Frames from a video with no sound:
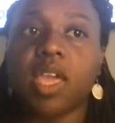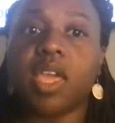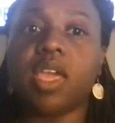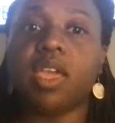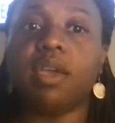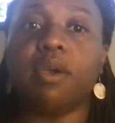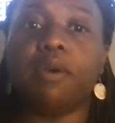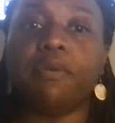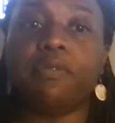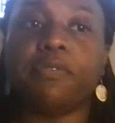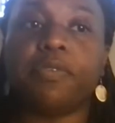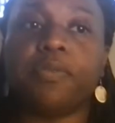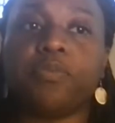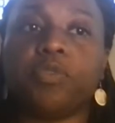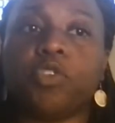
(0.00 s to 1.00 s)
If
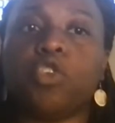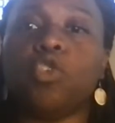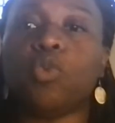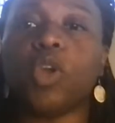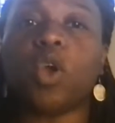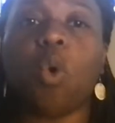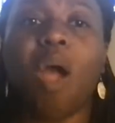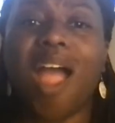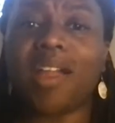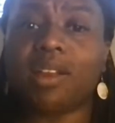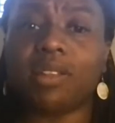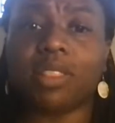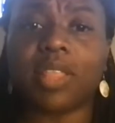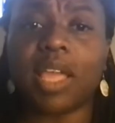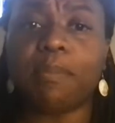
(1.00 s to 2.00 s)
you require
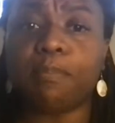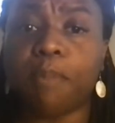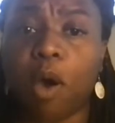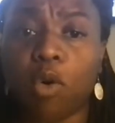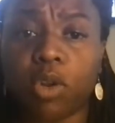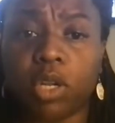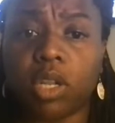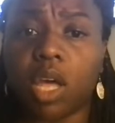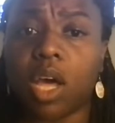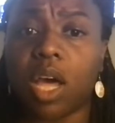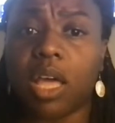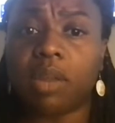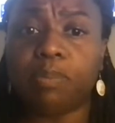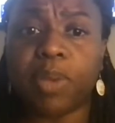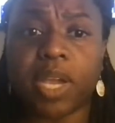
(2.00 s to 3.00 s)
that they mow the
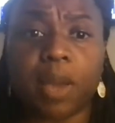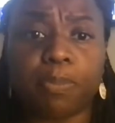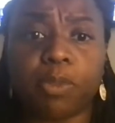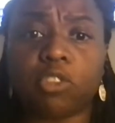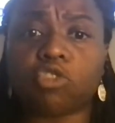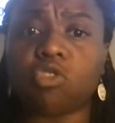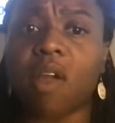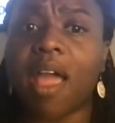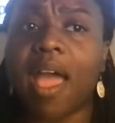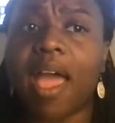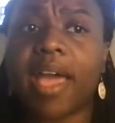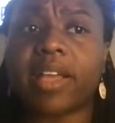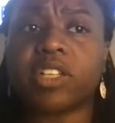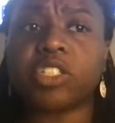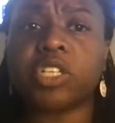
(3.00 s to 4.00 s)
lawn, pick up the
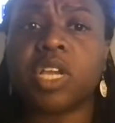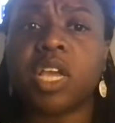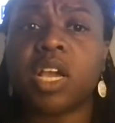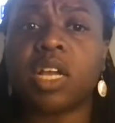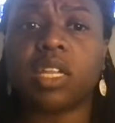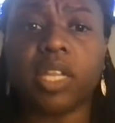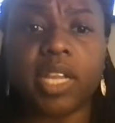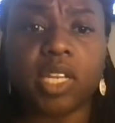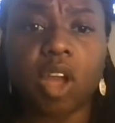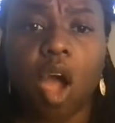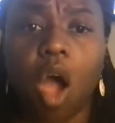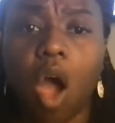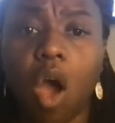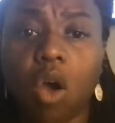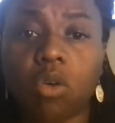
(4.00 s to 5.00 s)
trash, clean the
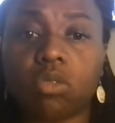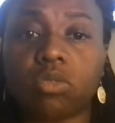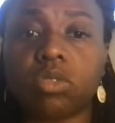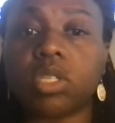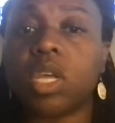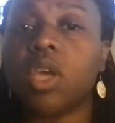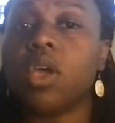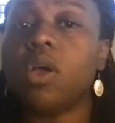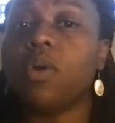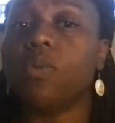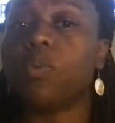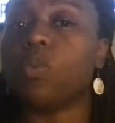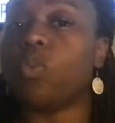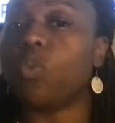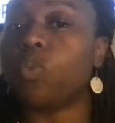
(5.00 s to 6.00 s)
halls,
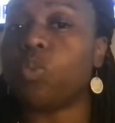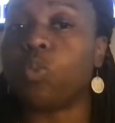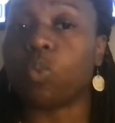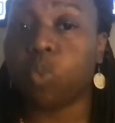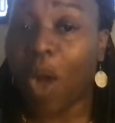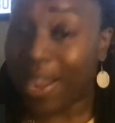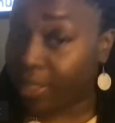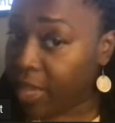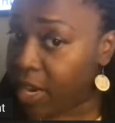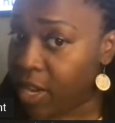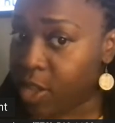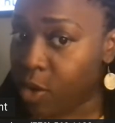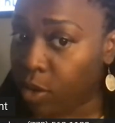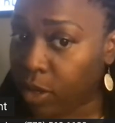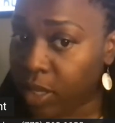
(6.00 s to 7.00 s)
write that
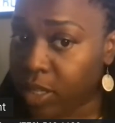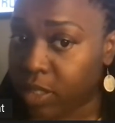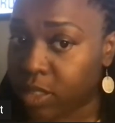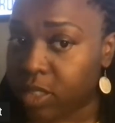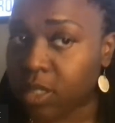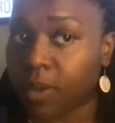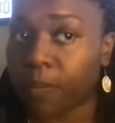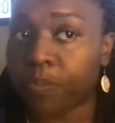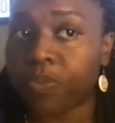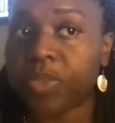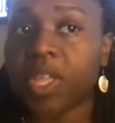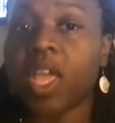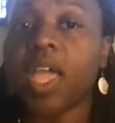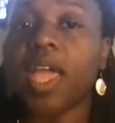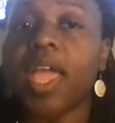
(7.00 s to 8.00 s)
in your lease.
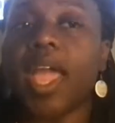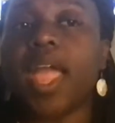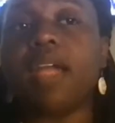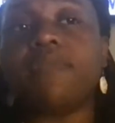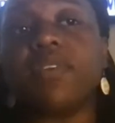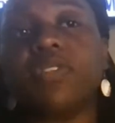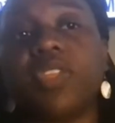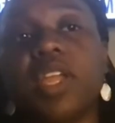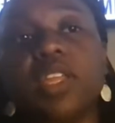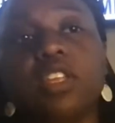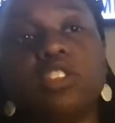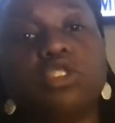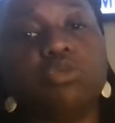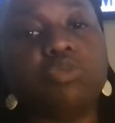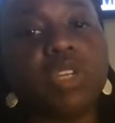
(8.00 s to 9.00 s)
Everything
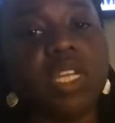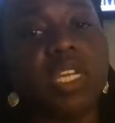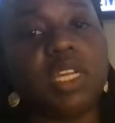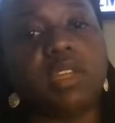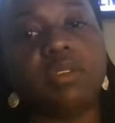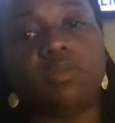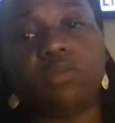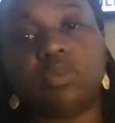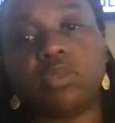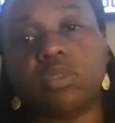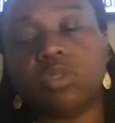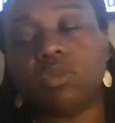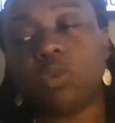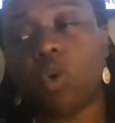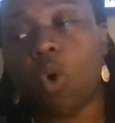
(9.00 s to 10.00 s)
that you need
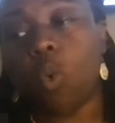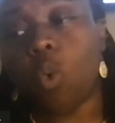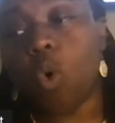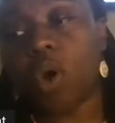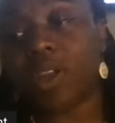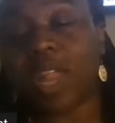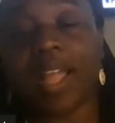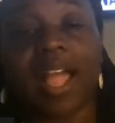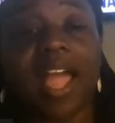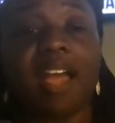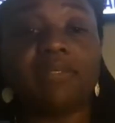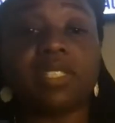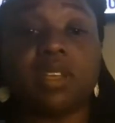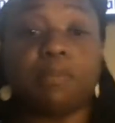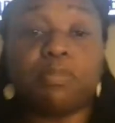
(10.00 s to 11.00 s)
or want, like I
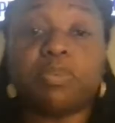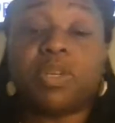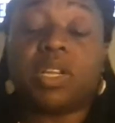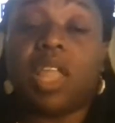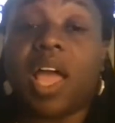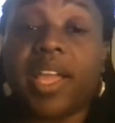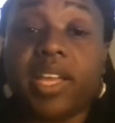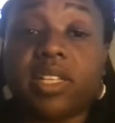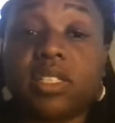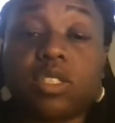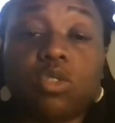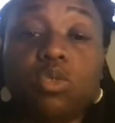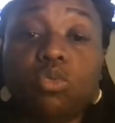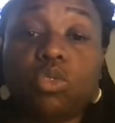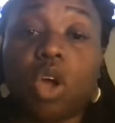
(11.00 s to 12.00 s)
have some
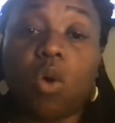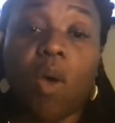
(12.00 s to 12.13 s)
clients who